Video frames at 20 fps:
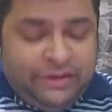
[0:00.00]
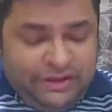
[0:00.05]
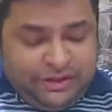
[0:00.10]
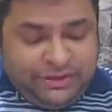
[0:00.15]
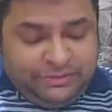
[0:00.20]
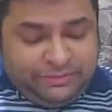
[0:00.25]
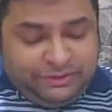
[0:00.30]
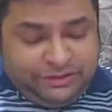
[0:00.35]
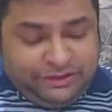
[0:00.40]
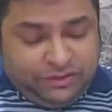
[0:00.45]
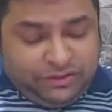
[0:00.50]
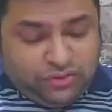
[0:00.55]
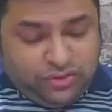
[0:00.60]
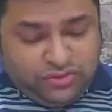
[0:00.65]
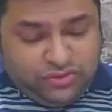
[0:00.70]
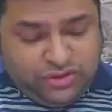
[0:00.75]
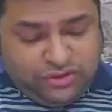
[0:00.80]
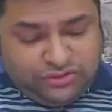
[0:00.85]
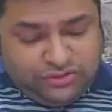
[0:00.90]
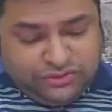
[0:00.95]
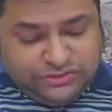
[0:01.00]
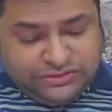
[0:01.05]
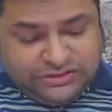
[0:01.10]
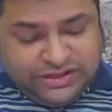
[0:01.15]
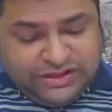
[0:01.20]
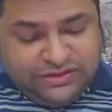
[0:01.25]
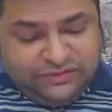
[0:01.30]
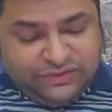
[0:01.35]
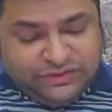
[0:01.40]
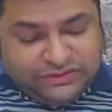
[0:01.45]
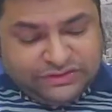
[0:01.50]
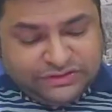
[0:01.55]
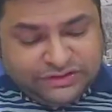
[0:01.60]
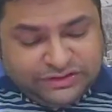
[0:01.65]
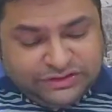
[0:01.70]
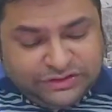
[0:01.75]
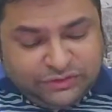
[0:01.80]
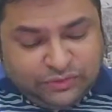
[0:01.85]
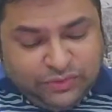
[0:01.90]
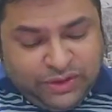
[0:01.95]
But it goes on to say, verse
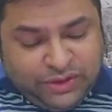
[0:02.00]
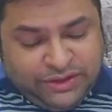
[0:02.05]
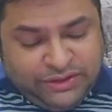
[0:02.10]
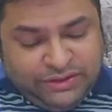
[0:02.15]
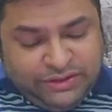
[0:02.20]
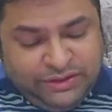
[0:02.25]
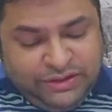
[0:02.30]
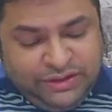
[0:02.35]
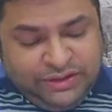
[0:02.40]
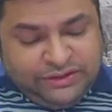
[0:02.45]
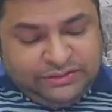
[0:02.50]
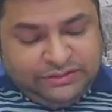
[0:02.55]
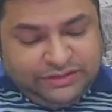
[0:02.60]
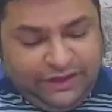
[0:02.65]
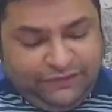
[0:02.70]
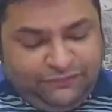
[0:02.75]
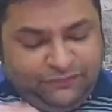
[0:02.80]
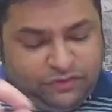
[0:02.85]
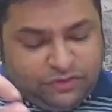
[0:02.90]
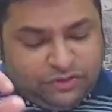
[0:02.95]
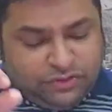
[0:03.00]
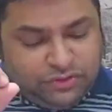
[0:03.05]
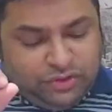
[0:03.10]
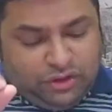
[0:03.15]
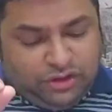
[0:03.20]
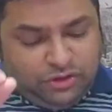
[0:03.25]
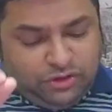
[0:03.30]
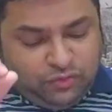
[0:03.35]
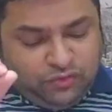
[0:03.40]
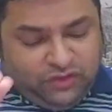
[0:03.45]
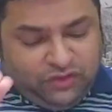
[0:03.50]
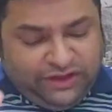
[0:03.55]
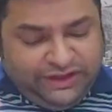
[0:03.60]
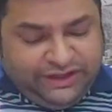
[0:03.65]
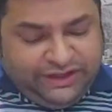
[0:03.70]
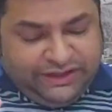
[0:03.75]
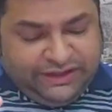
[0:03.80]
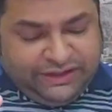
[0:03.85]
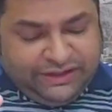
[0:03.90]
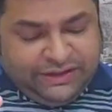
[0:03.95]
thirty-one, therefore do not
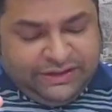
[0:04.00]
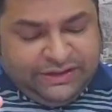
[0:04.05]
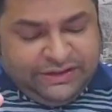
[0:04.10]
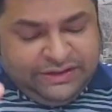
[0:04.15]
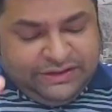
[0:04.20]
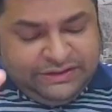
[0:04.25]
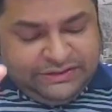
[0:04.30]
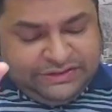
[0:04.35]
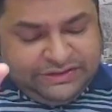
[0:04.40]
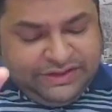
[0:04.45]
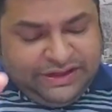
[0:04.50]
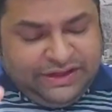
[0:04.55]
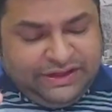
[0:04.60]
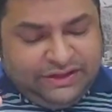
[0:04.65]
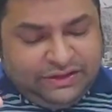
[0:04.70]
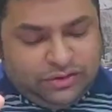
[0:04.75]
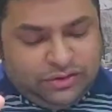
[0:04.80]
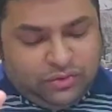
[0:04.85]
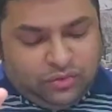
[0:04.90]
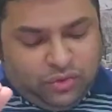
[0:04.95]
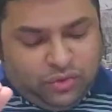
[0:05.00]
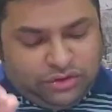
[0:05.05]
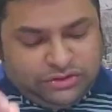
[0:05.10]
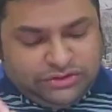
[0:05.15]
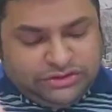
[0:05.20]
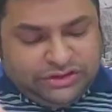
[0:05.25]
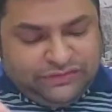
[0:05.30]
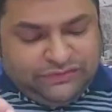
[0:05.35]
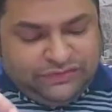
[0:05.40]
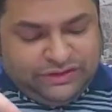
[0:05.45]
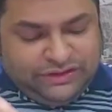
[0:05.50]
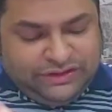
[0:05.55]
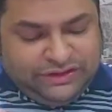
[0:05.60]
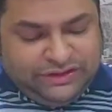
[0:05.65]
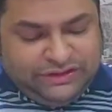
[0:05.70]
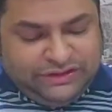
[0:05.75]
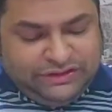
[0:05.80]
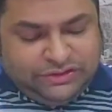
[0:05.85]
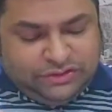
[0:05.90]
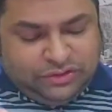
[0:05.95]
worry, saying, what shall we
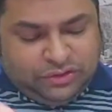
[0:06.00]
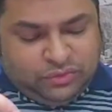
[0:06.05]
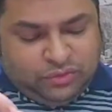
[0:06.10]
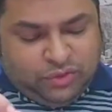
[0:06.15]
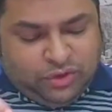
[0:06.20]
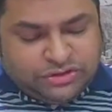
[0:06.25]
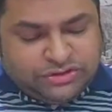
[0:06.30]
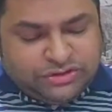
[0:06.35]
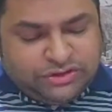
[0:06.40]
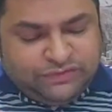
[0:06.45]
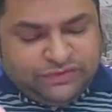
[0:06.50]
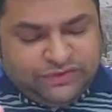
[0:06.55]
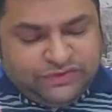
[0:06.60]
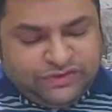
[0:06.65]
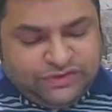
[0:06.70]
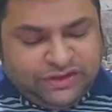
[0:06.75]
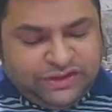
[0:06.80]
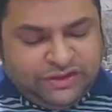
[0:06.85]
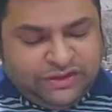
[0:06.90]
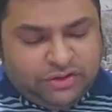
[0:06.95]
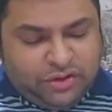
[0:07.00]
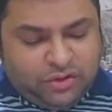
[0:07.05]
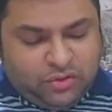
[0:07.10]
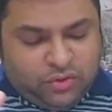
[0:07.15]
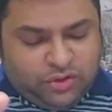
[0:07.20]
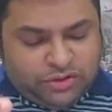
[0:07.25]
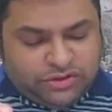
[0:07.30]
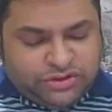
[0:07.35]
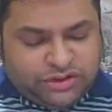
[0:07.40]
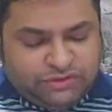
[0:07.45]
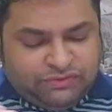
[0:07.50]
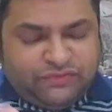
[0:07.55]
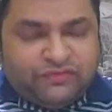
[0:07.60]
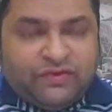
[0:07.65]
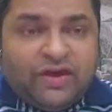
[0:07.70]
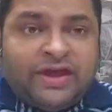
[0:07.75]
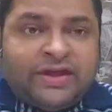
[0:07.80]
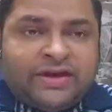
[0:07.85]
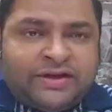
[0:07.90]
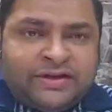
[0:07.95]
eat, or what shall we drink, or what shall we
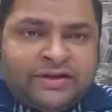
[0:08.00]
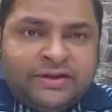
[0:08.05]
wear?